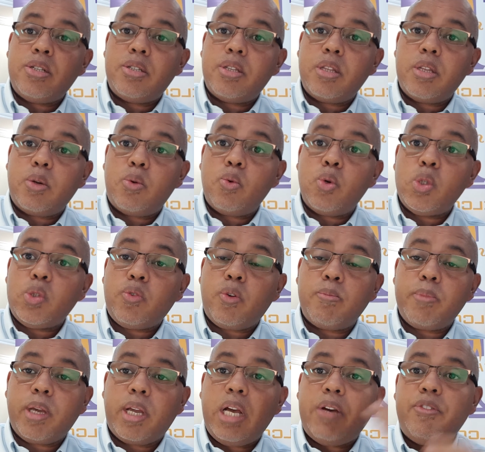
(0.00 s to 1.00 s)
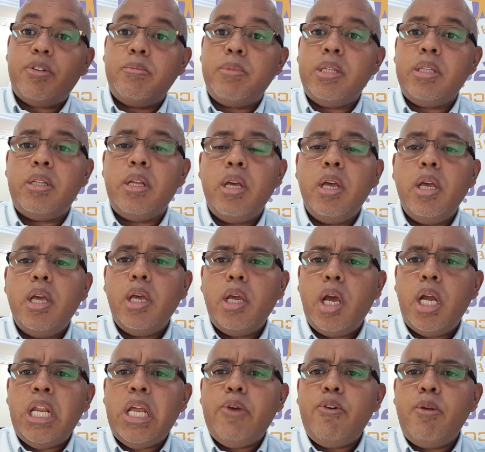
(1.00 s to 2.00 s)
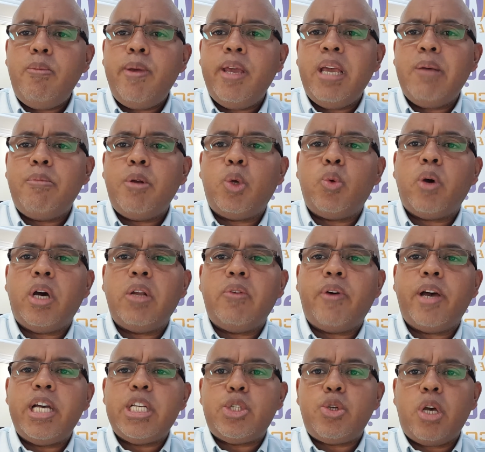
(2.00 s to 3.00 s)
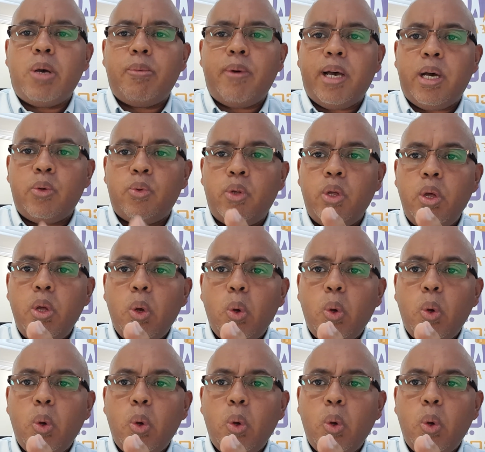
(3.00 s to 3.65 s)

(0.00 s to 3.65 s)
and the rules from the government, and he will be able to advise you about